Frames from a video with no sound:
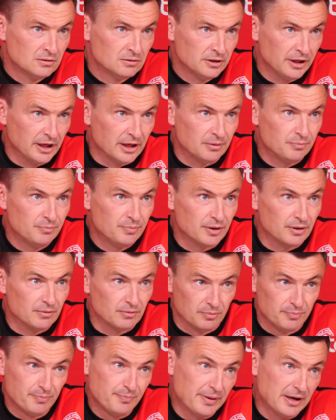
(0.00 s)
Yeah,
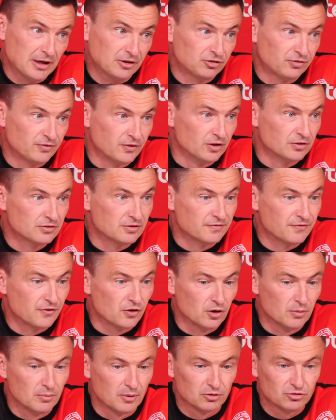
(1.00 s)
but Bash first and
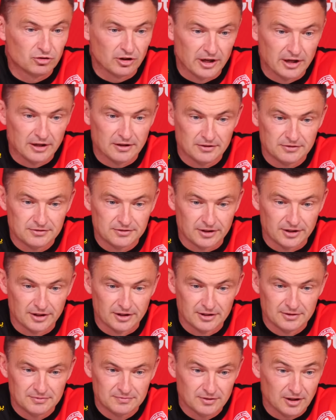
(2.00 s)
foremost, yeah, he's
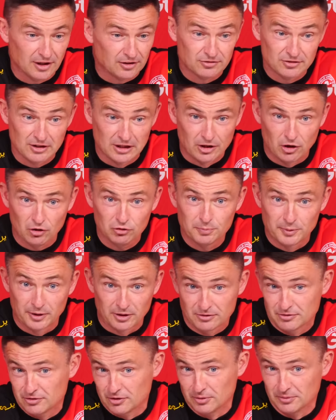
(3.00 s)
still in
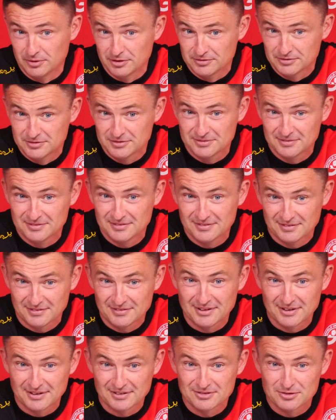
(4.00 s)
hospital, so he's
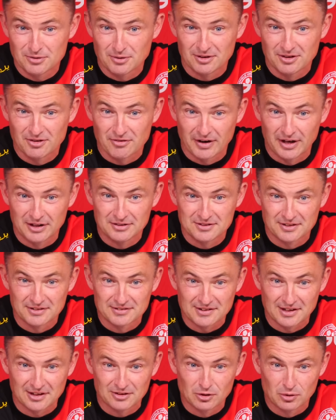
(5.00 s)
going crazy
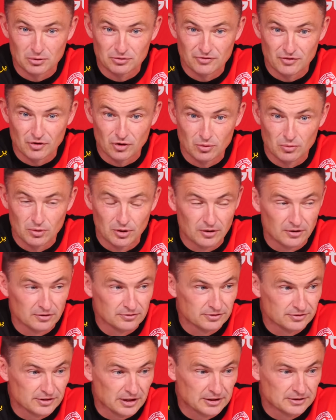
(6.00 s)
inside those four
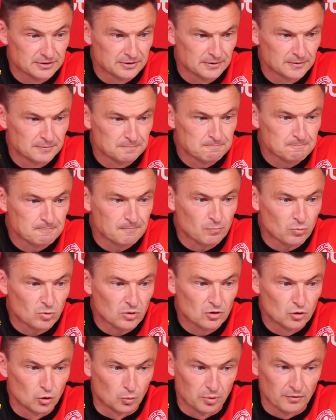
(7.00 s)
walls. He's had
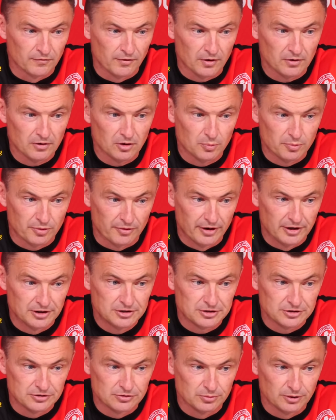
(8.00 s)
a couple of
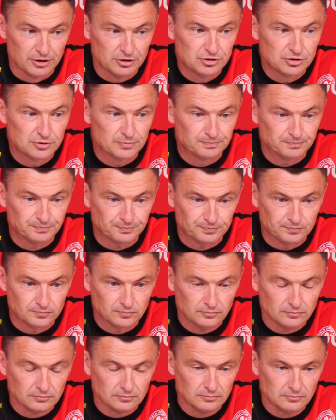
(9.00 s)
operations which
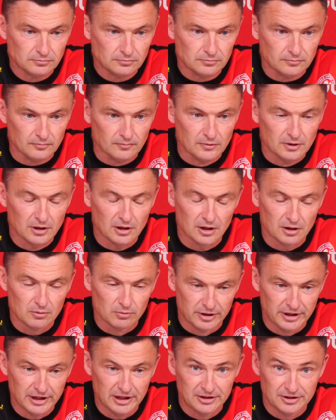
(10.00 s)

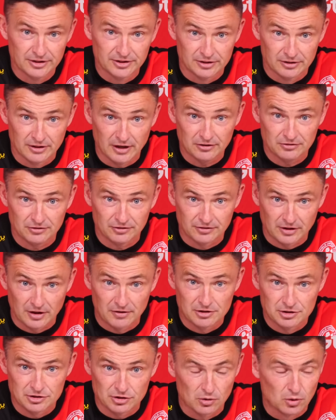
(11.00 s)
were needed and
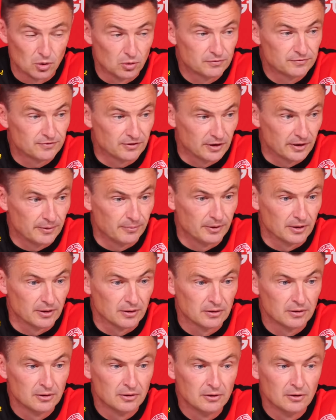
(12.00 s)
necessary, so hopefully
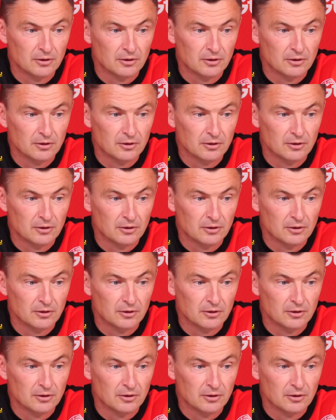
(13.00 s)
he'll